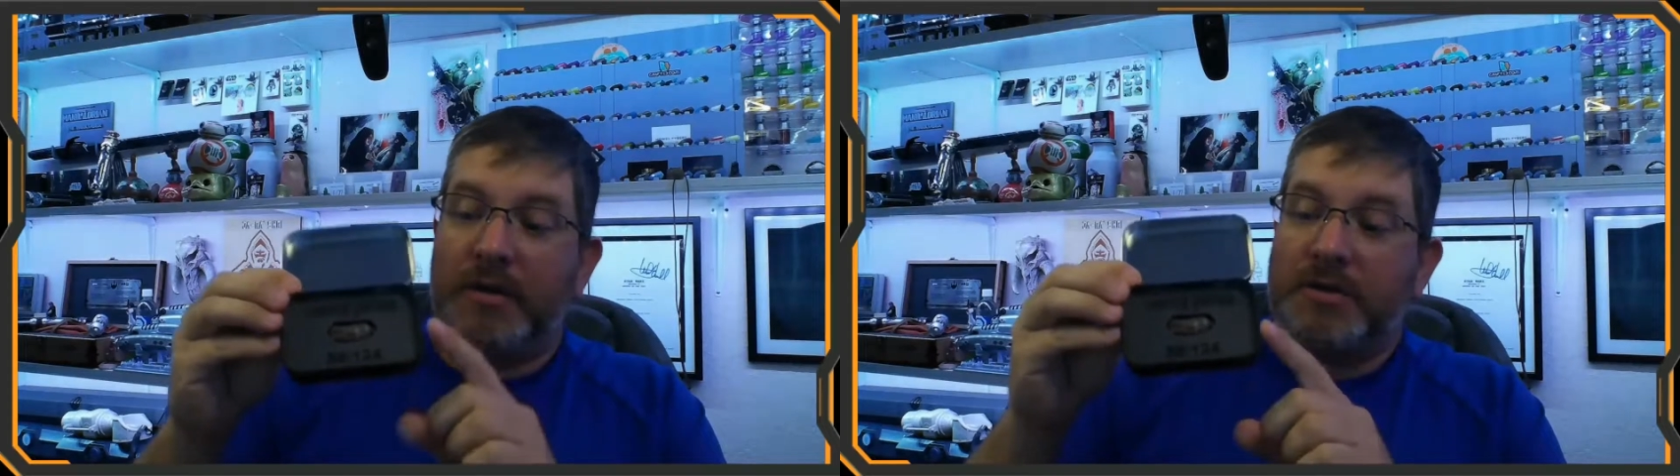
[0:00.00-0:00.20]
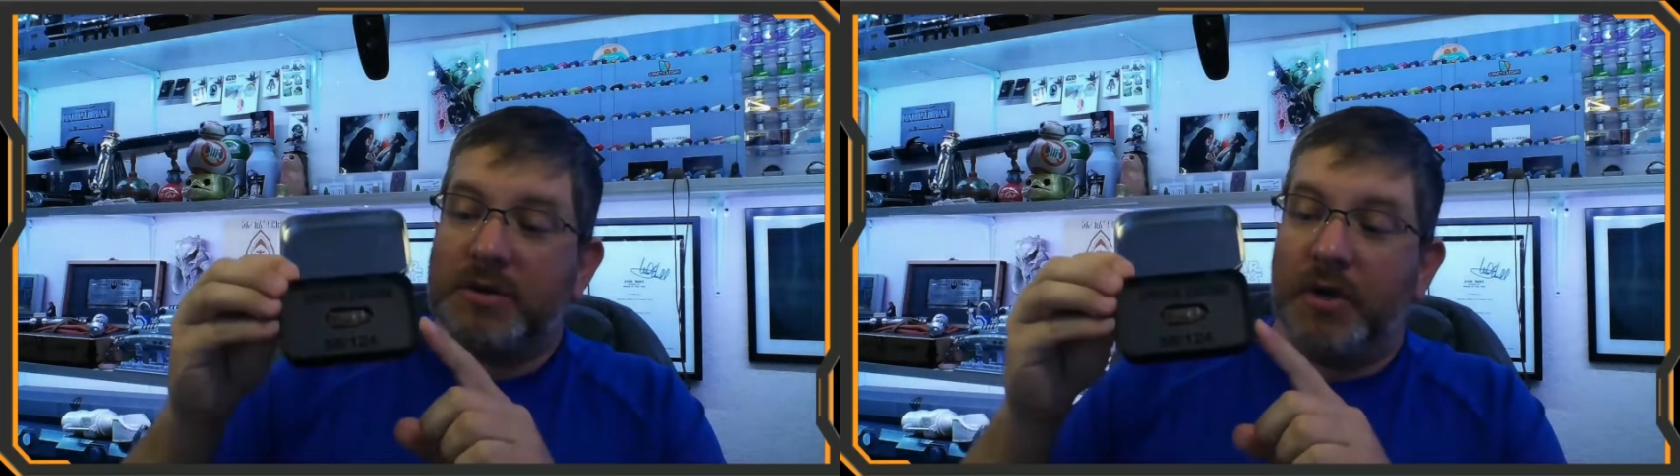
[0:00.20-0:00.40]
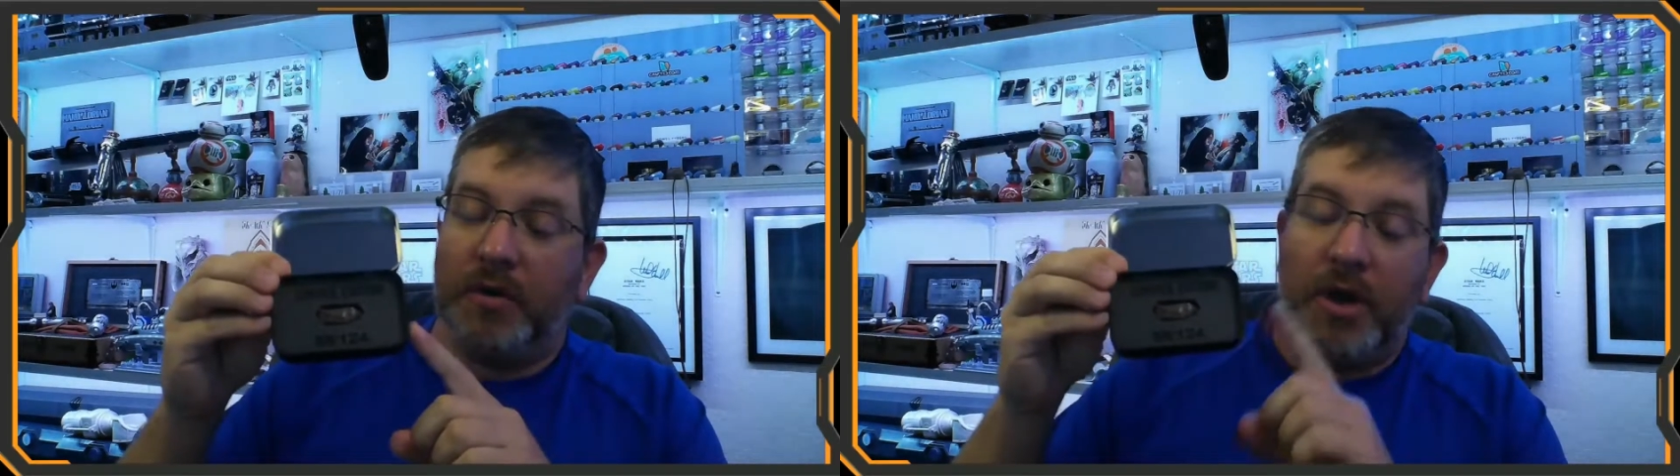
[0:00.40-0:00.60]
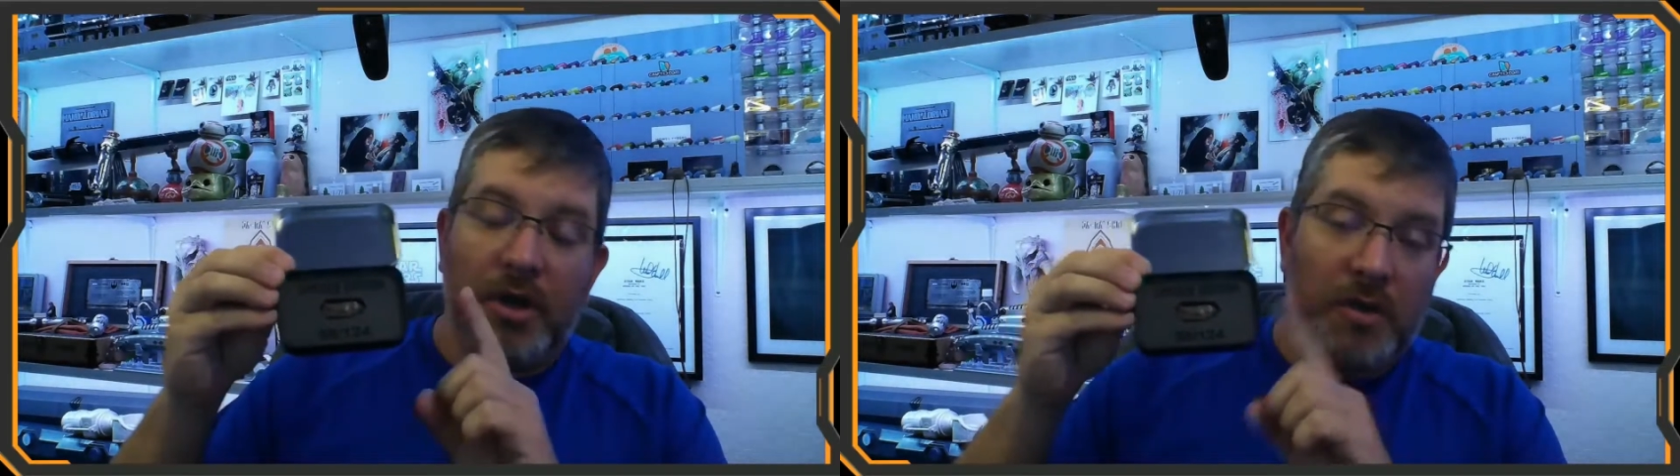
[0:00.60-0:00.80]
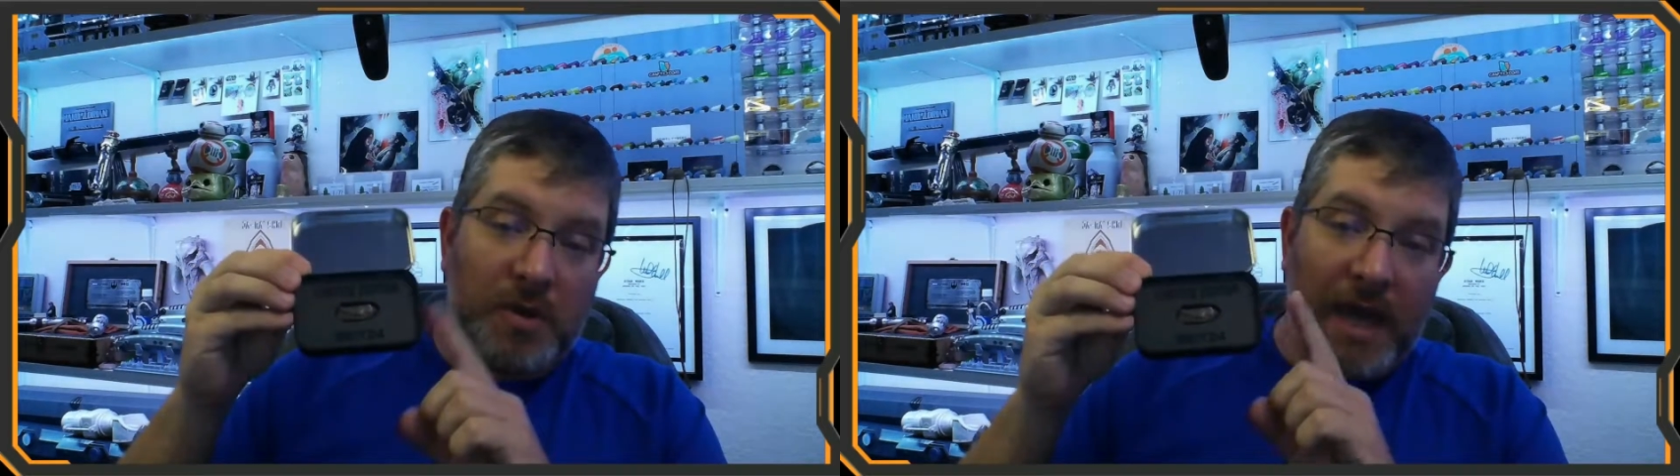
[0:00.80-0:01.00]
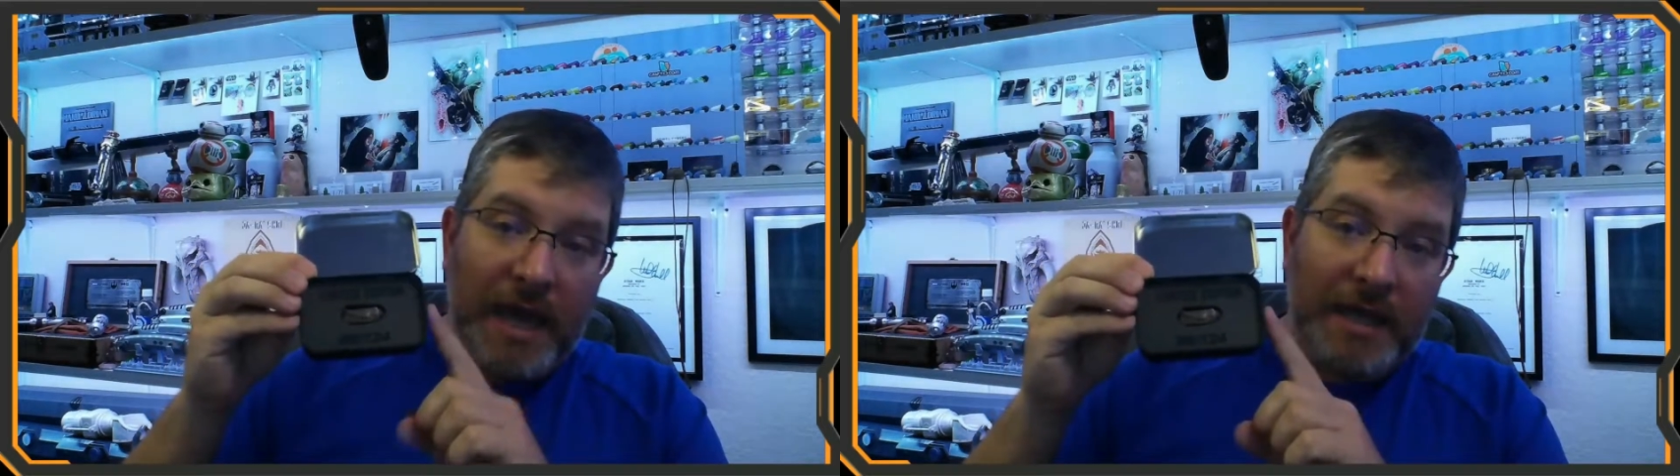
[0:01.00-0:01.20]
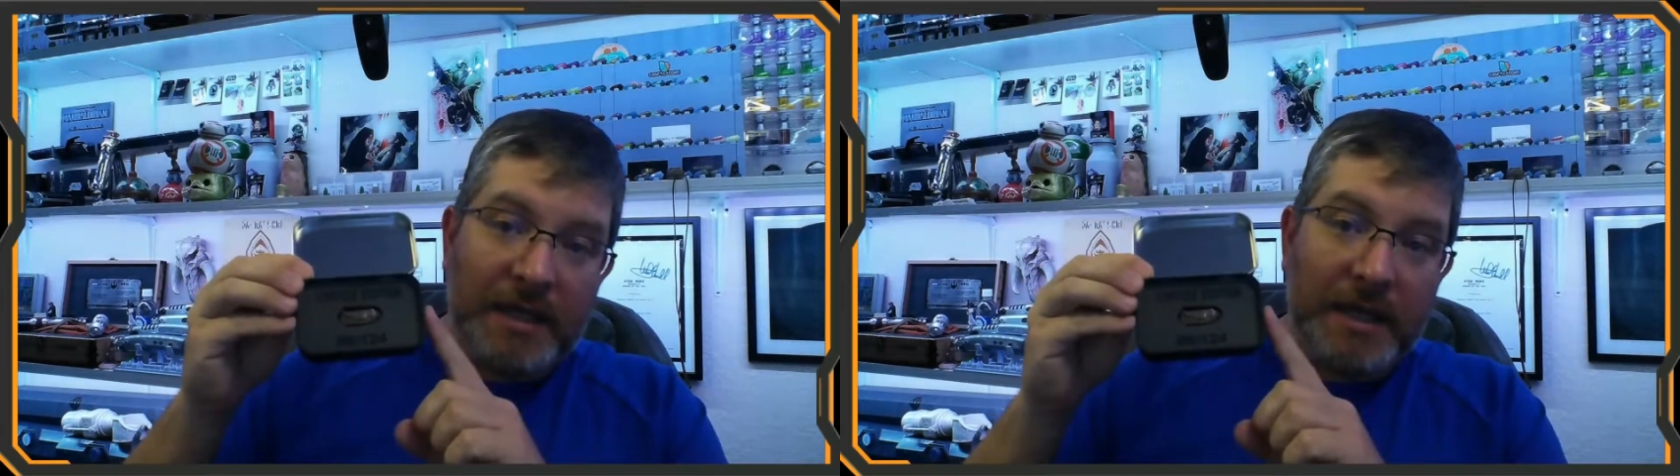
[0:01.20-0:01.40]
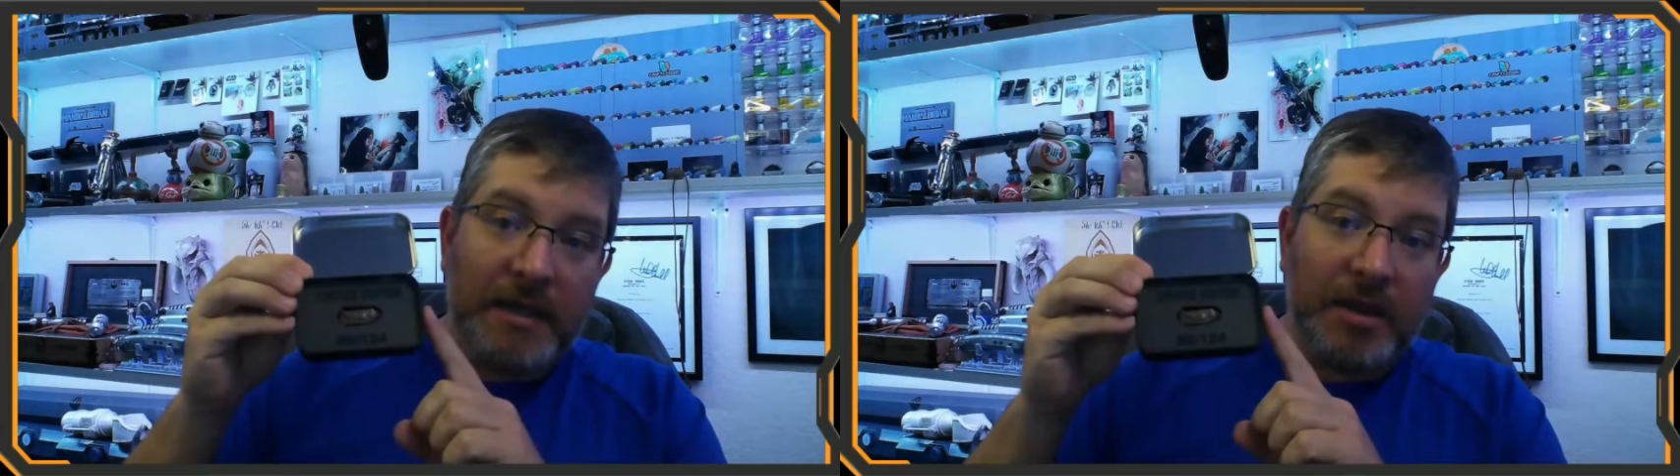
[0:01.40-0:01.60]
So you can
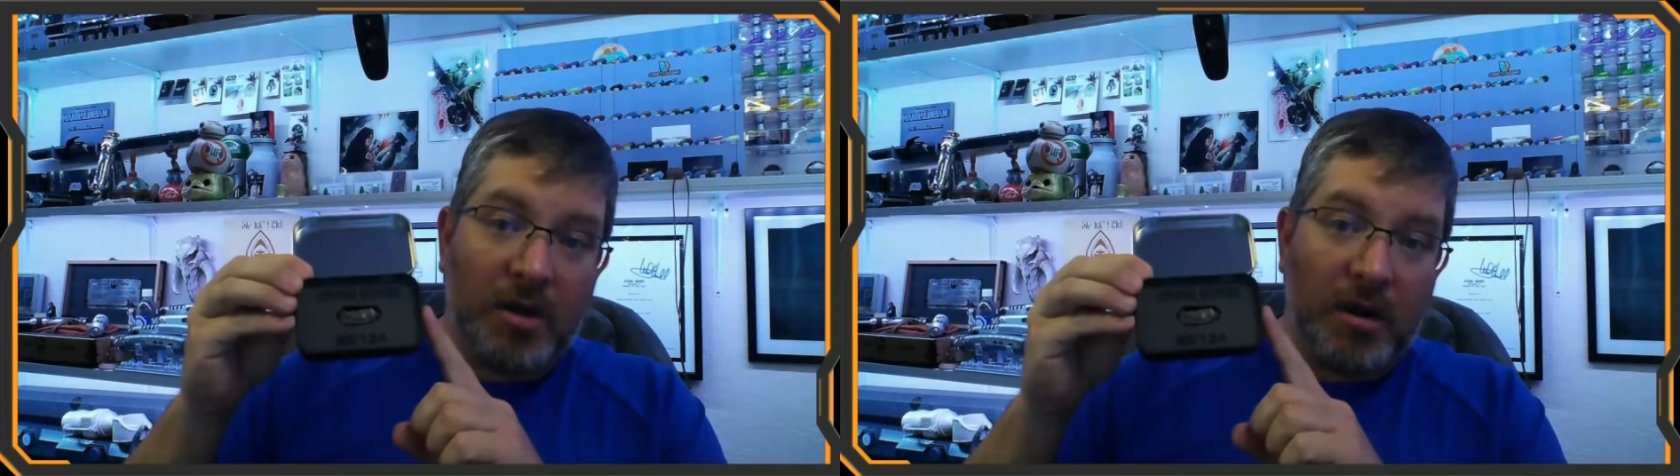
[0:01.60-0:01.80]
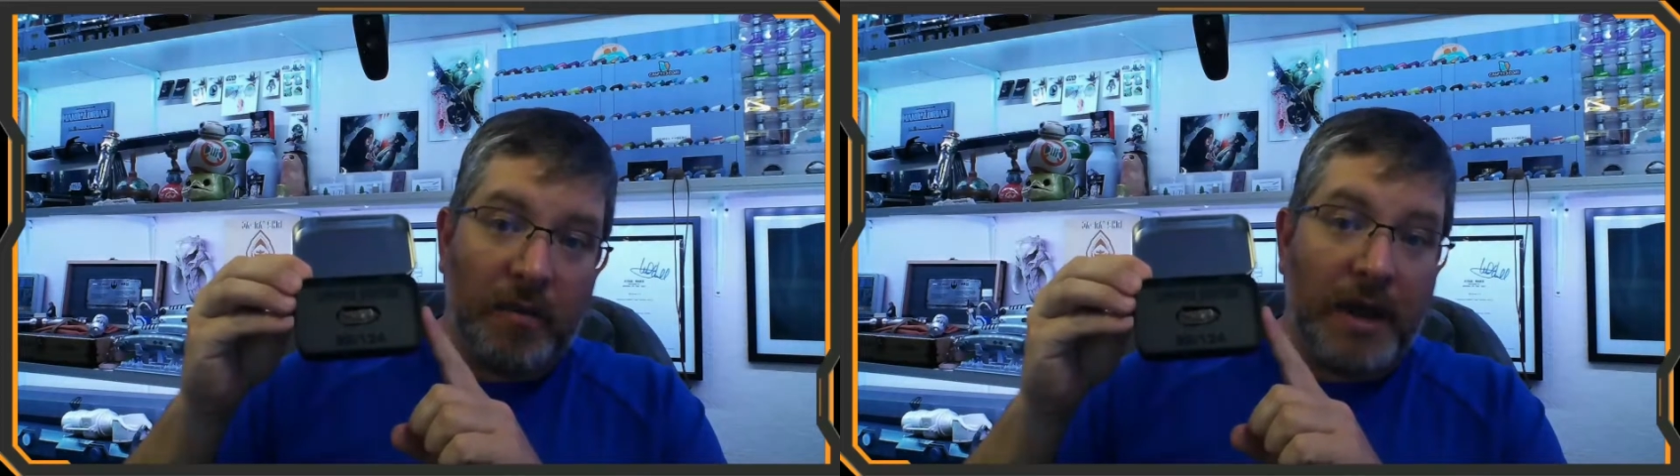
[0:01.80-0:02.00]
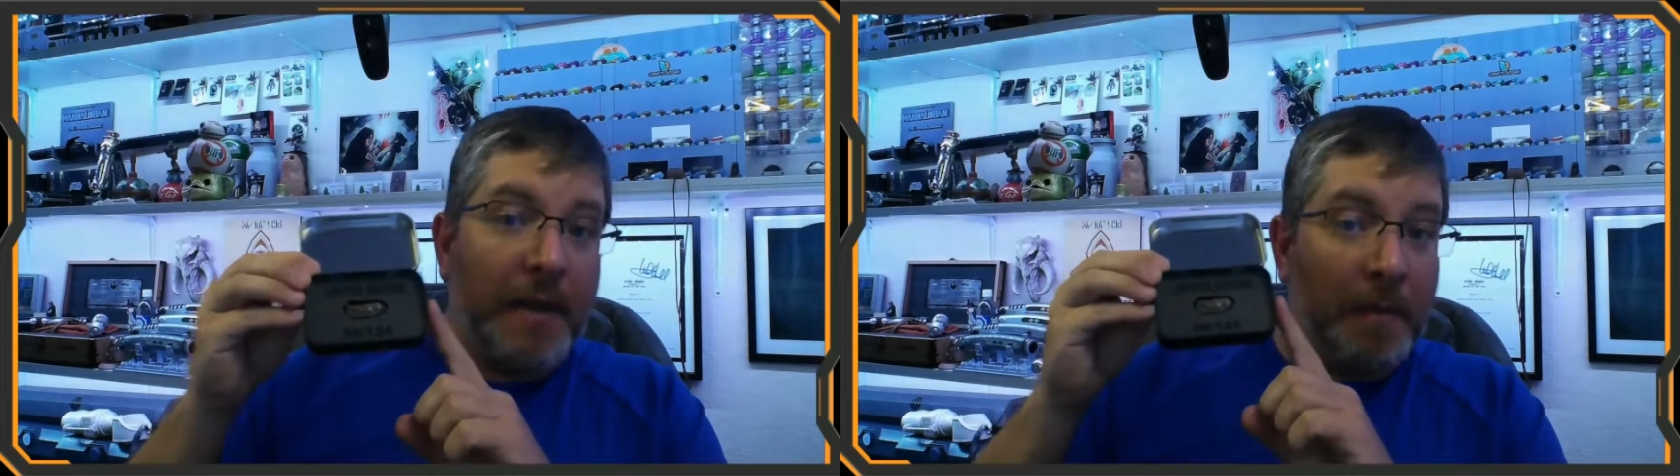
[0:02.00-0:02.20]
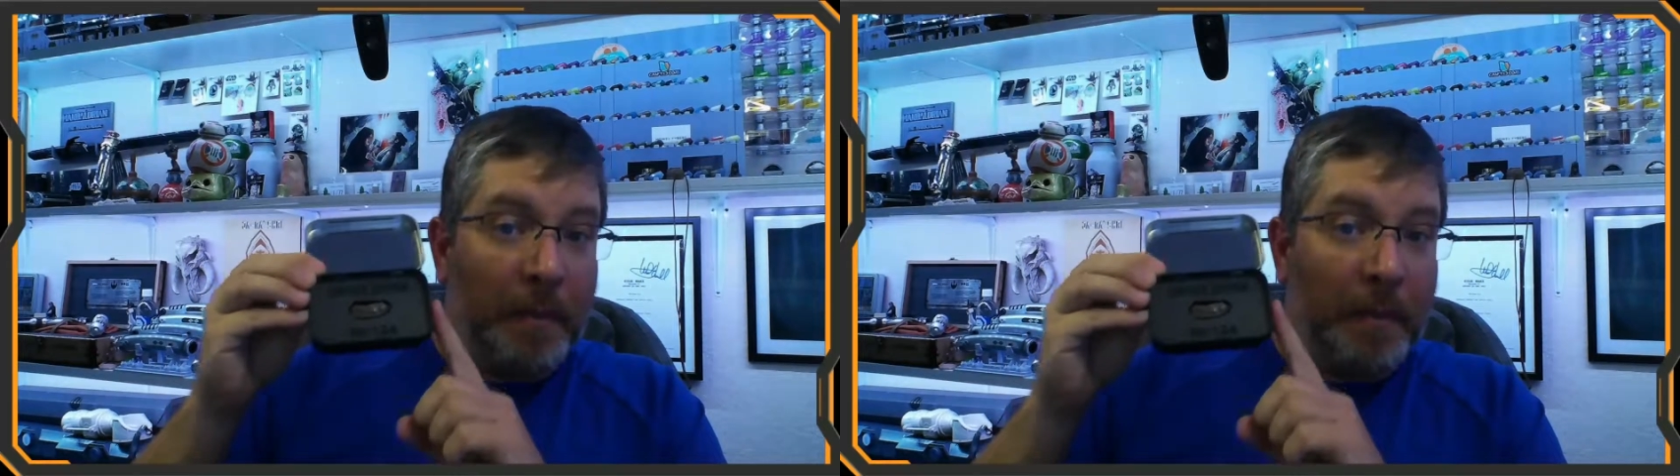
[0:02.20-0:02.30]
get the Carbonite